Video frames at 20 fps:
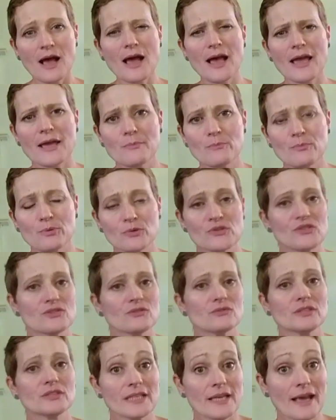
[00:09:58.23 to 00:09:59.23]
I
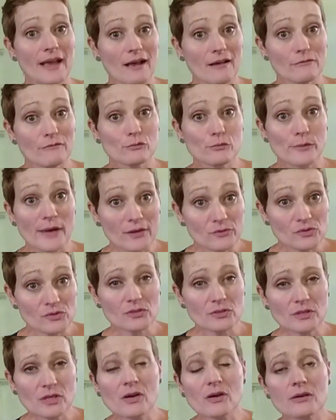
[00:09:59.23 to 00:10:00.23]
personally have
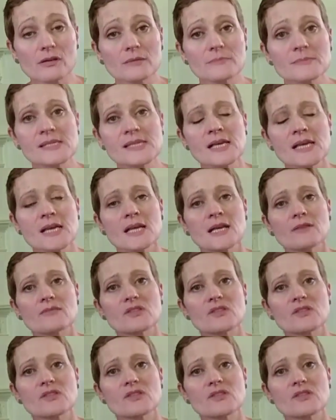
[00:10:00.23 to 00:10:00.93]
rounder arms,